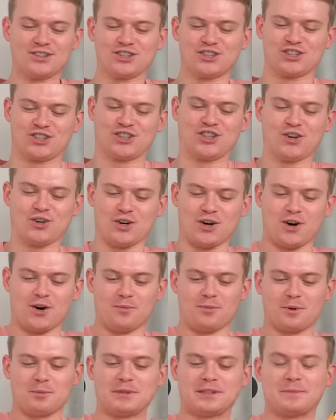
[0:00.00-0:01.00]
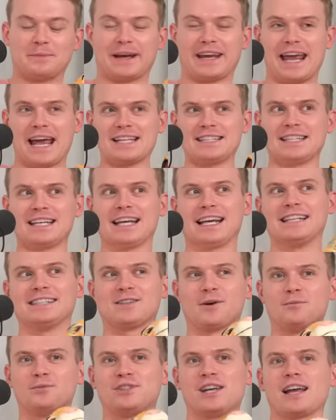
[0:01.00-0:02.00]
shut up. Spaghetti is
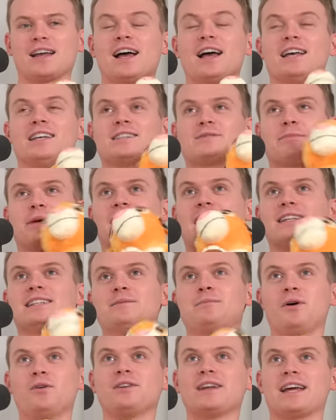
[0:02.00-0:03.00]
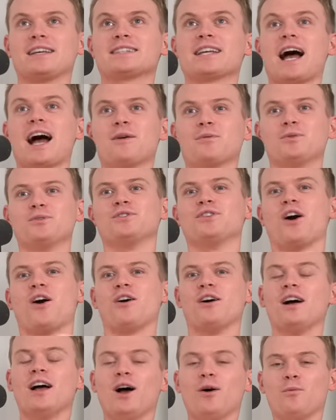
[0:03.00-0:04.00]
object. Spaghetti bolognese. I will
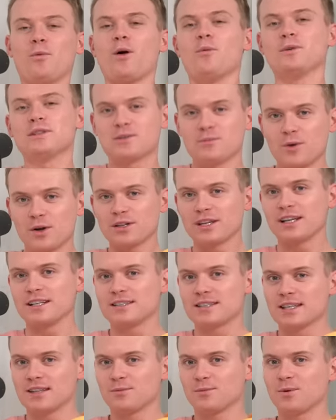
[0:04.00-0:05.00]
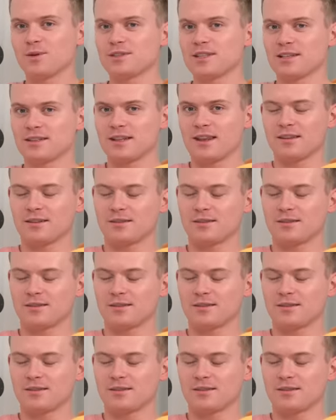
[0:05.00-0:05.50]
not. What was what did it was it?